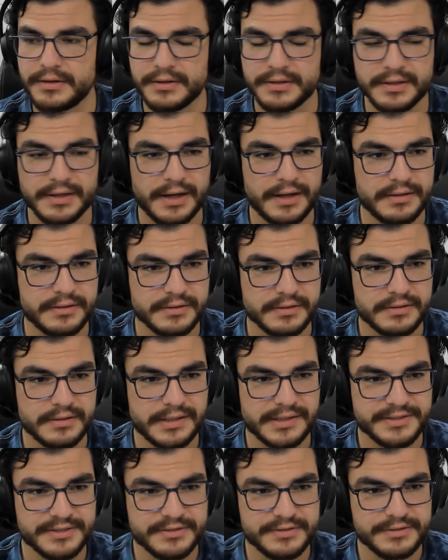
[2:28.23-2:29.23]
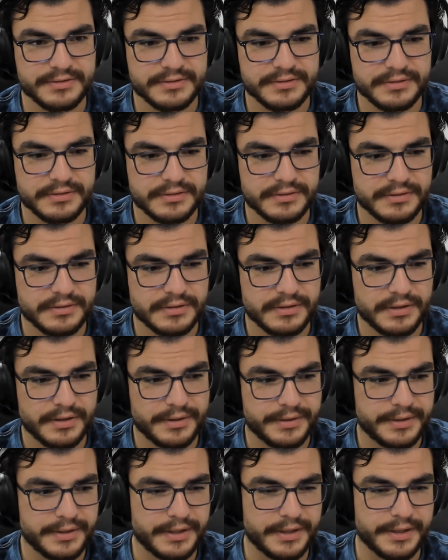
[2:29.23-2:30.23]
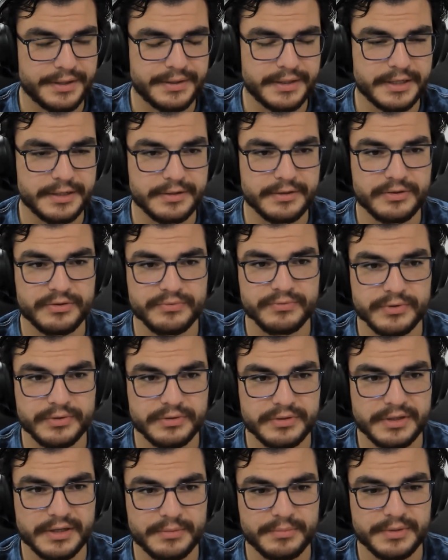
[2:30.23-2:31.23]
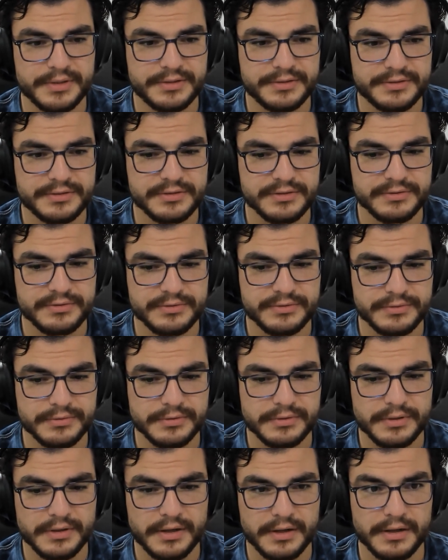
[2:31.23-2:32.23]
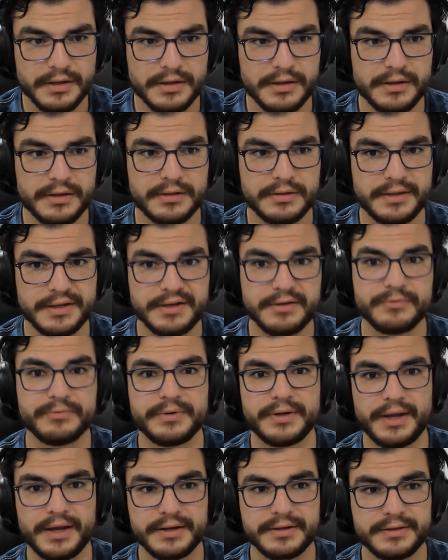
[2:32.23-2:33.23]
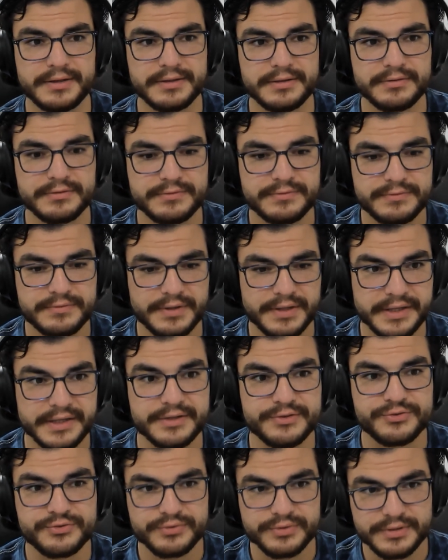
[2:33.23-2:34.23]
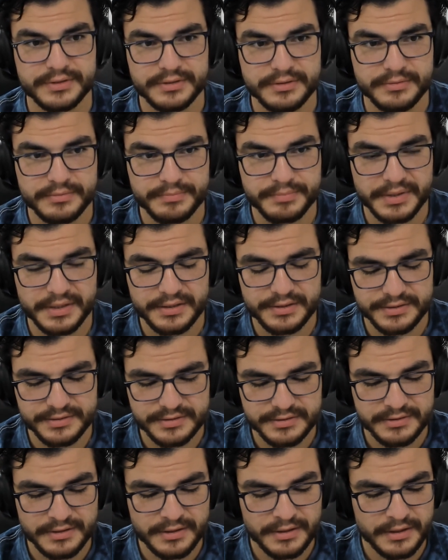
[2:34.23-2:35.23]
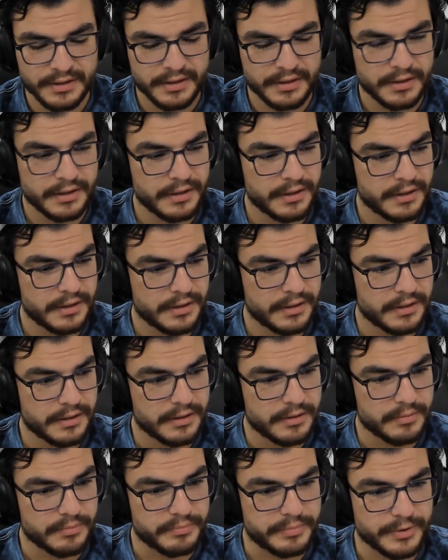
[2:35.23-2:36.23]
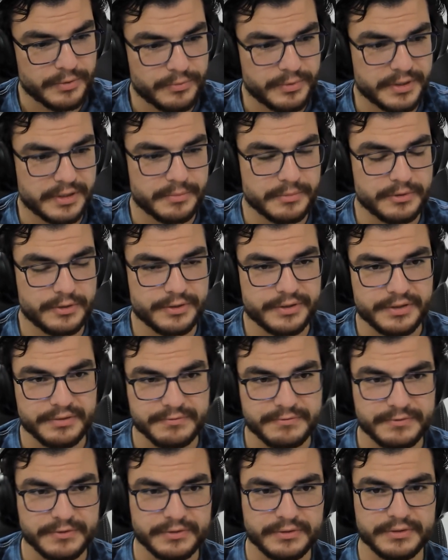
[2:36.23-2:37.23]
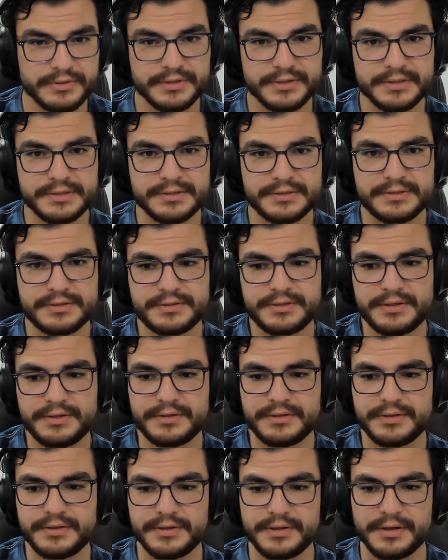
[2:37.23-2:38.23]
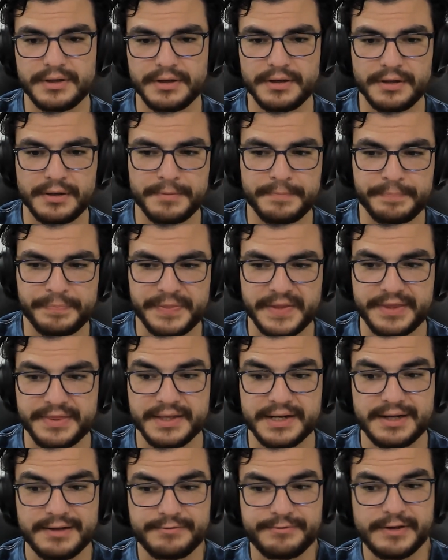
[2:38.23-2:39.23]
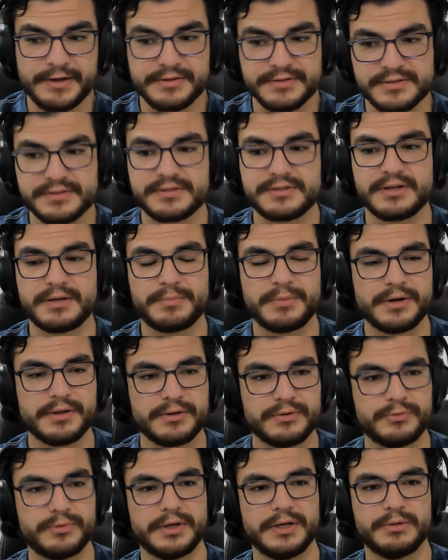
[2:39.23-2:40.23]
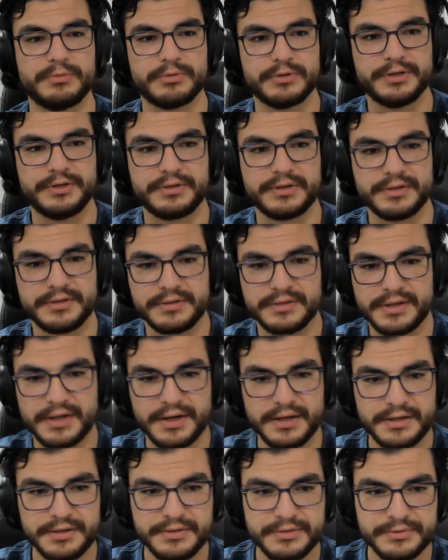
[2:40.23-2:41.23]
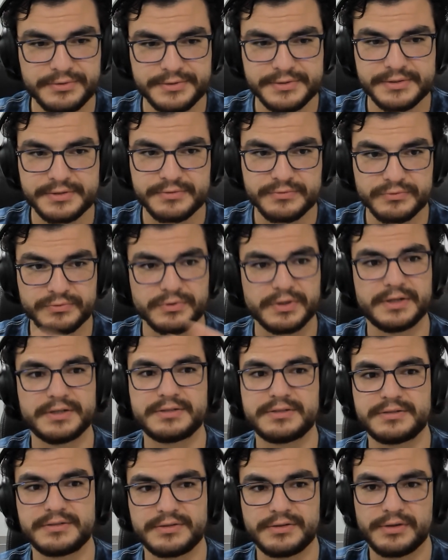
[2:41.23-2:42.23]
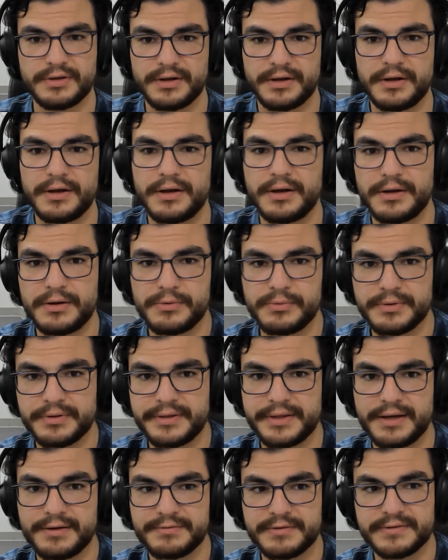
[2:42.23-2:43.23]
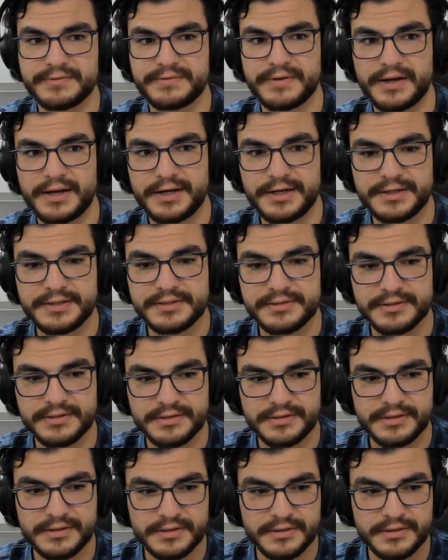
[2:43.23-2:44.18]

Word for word: Kotlin classes and then throw them into like a React Native Android base. But what I'm looking for is, and then I found some other way where you can kind of use Rust with FFI to